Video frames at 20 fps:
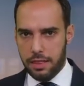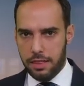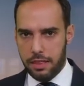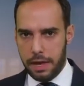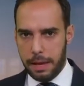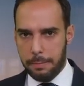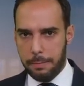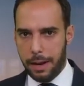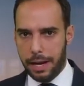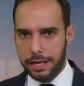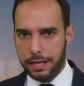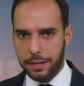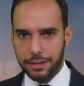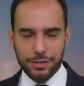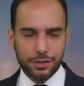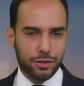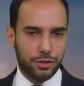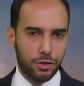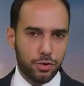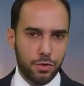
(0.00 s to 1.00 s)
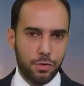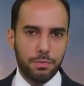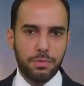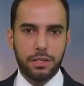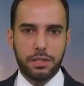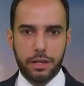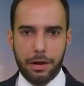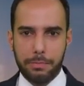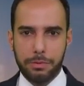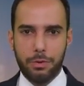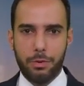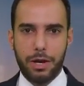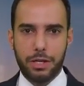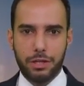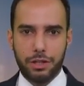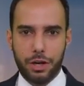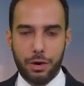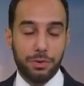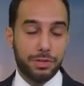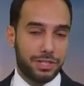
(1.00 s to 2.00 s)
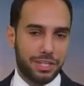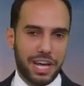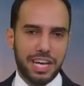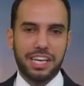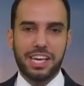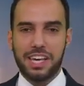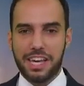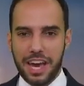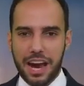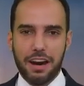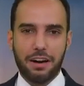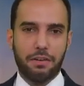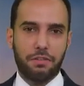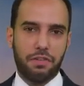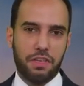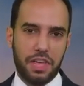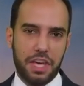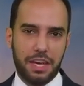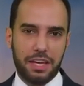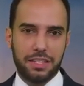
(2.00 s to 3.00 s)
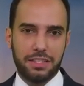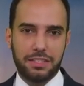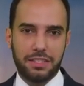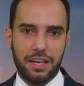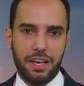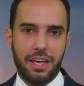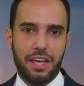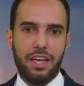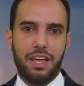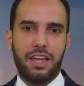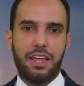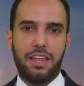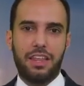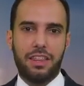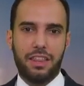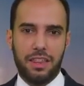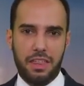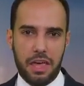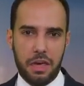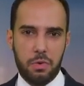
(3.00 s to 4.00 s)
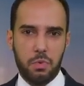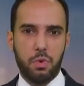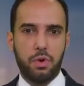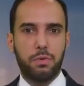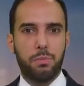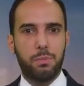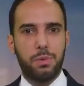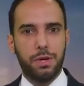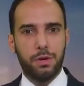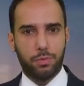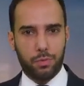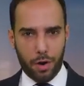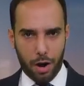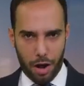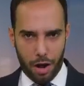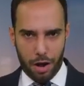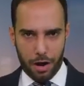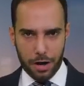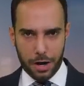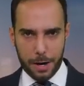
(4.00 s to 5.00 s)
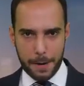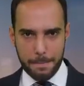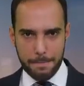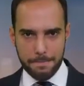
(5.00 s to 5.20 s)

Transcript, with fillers: They might assume the WHO is taking care of things. They would be wrong.